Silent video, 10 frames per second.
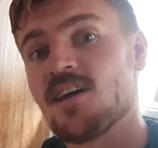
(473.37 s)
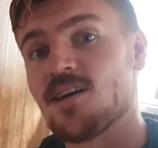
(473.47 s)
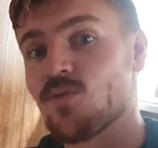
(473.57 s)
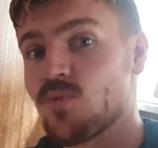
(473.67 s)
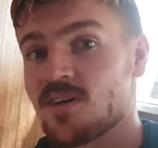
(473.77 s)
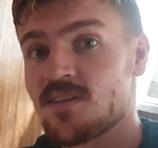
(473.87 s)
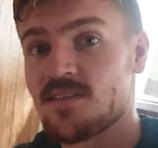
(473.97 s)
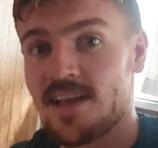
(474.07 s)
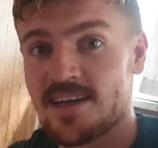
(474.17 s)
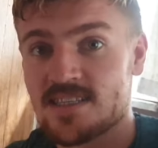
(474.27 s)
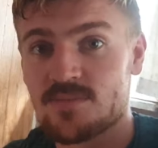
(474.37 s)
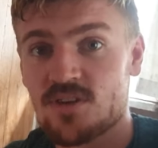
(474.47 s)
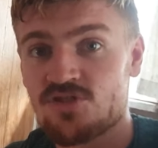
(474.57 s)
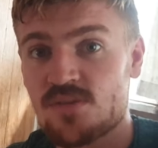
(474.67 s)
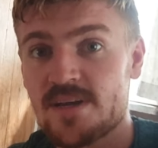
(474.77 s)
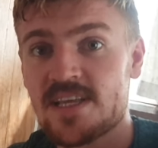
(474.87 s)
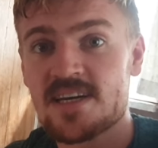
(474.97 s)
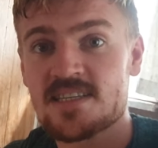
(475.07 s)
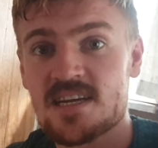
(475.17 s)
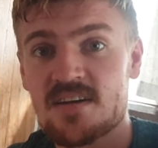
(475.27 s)
uh, with like some social media
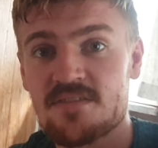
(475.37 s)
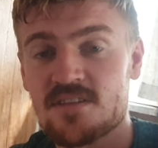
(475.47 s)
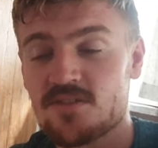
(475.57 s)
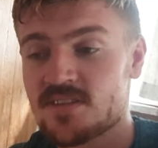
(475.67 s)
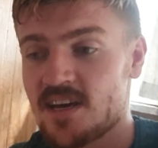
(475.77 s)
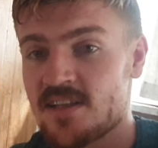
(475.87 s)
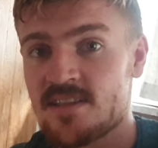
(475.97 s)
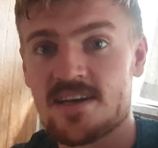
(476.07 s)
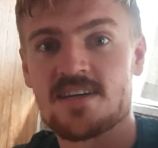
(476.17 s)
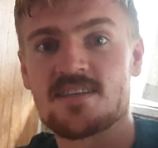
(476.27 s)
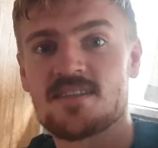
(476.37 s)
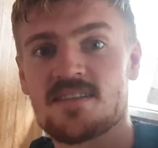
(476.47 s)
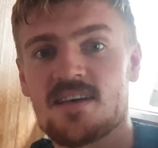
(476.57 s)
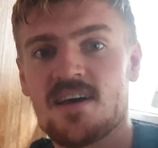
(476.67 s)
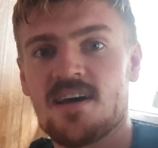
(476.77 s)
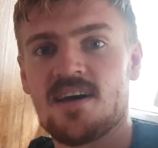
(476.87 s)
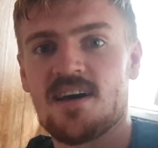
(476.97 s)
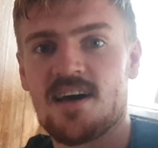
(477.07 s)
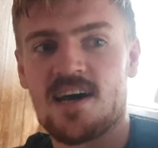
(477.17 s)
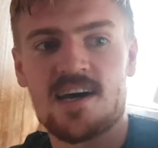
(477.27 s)
stuff and those kind of things.
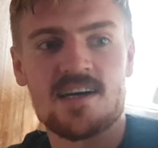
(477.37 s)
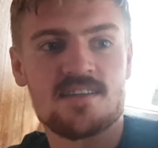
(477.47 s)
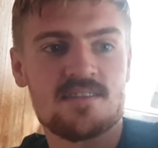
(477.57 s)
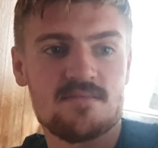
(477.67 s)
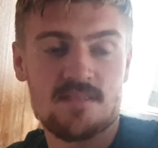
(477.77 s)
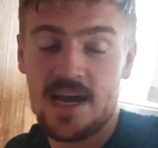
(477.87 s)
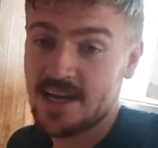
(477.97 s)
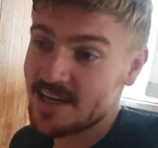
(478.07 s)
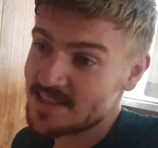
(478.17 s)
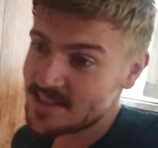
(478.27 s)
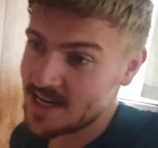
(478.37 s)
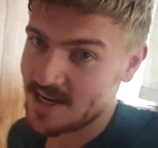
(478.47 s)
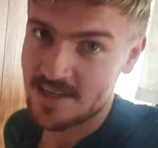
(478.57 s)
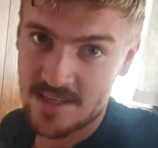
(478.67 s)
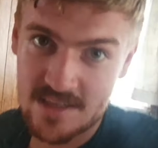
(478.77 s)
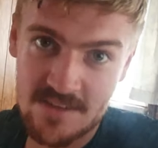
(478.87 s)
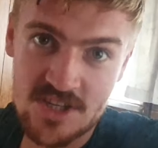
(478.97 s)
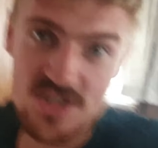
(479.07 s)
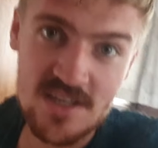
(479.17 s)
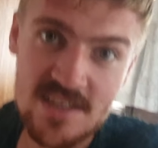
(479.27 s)
And I guess, yeah,
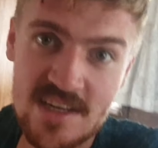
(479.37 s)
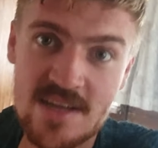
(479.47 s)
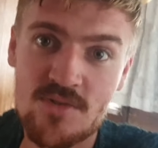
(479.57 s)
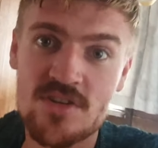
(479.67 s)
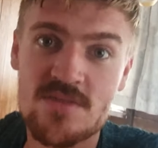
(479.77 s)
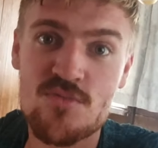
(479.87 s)
eventually then I'm gonna